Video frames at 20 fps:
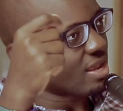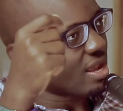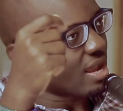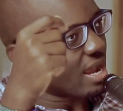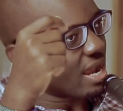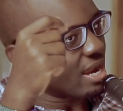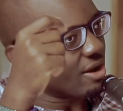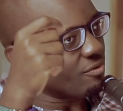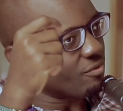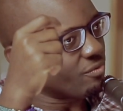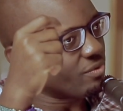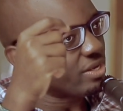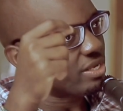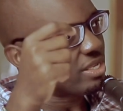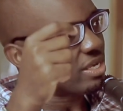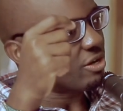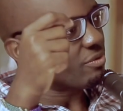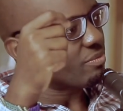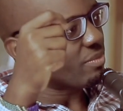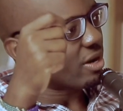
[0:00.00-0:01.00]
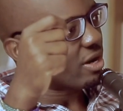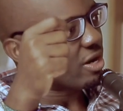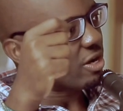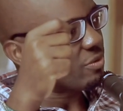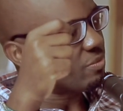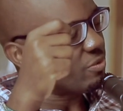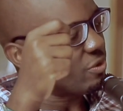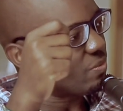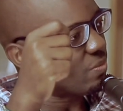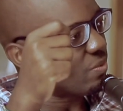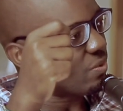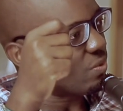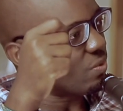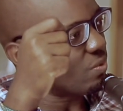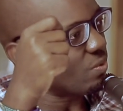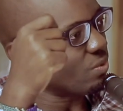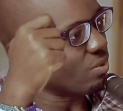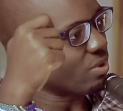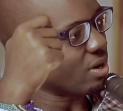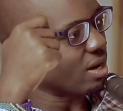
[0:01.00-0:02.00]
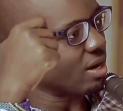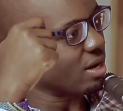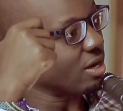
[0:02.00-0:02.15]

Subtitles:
I really admire people who are